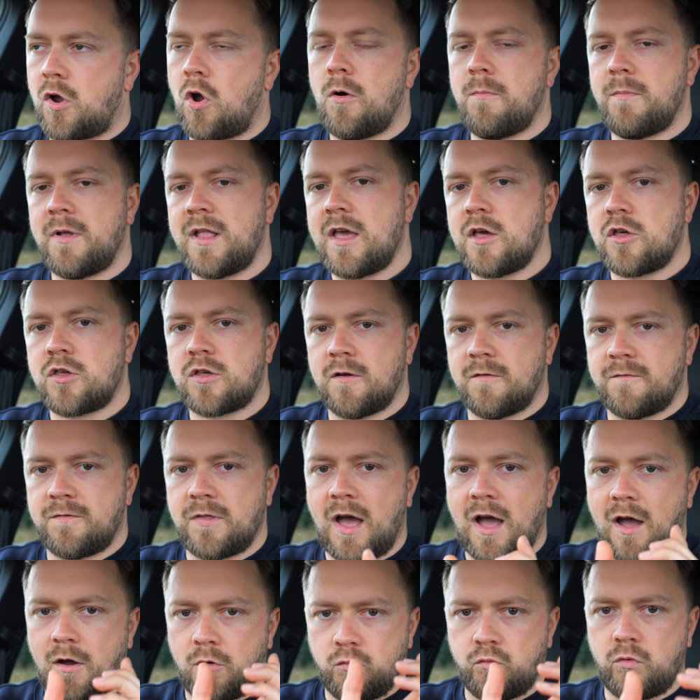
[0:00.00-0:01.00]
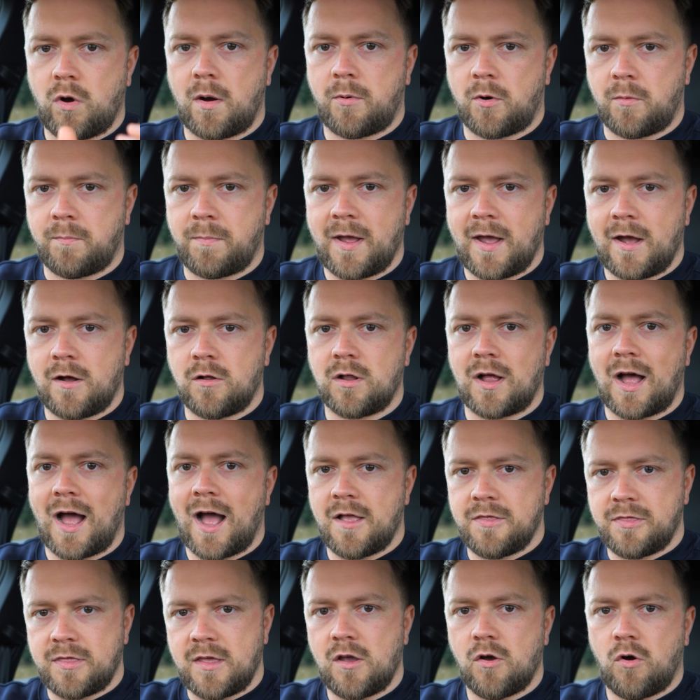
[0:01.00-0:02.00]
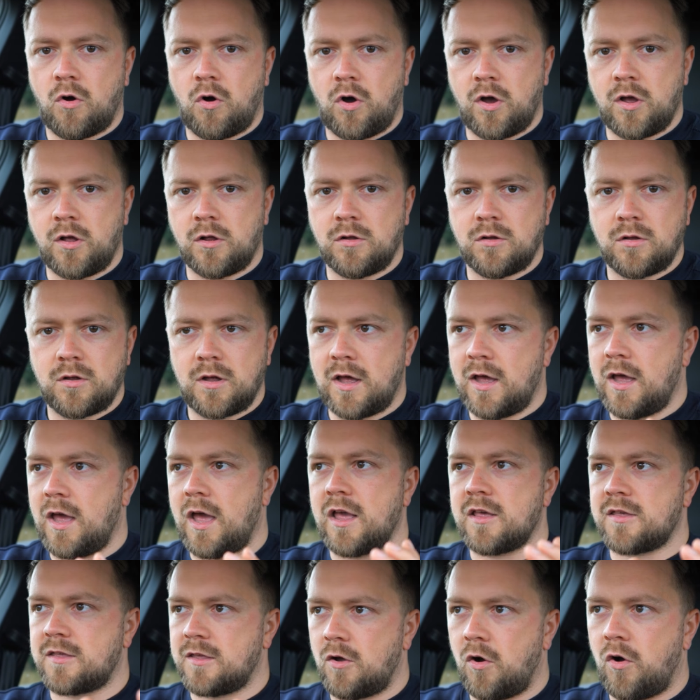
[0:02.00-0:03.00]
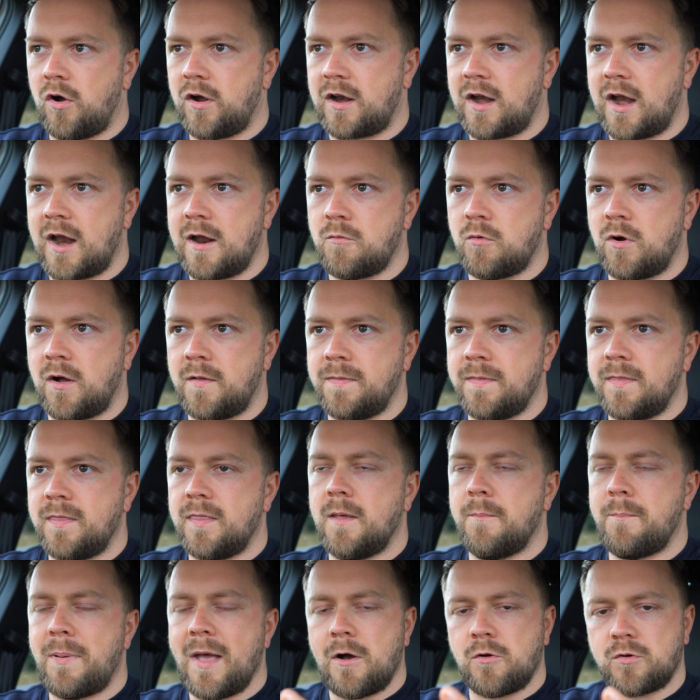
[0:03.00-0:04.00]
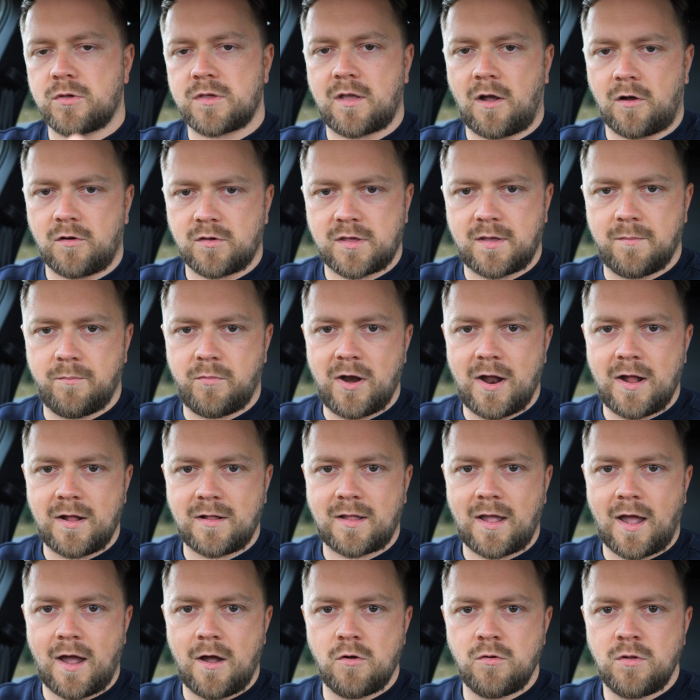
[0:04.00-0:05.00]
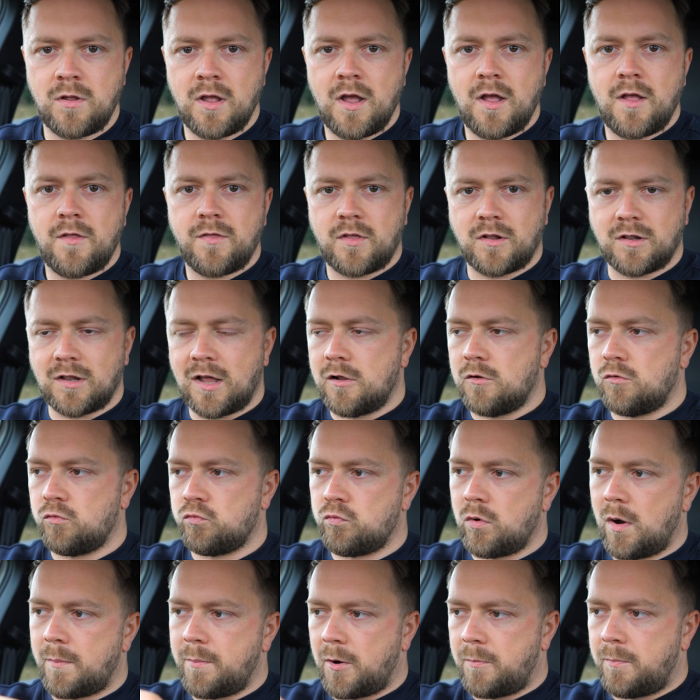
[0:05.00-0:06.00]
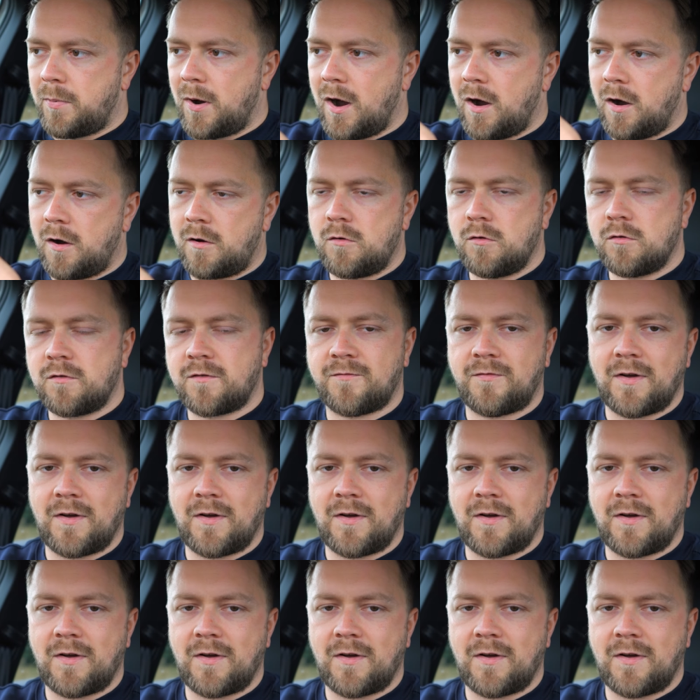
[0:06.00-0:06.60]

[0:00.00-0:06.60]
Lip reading: combination of that rubber belt and the oil is not a great one. The belt starts to break down, the little rubber particles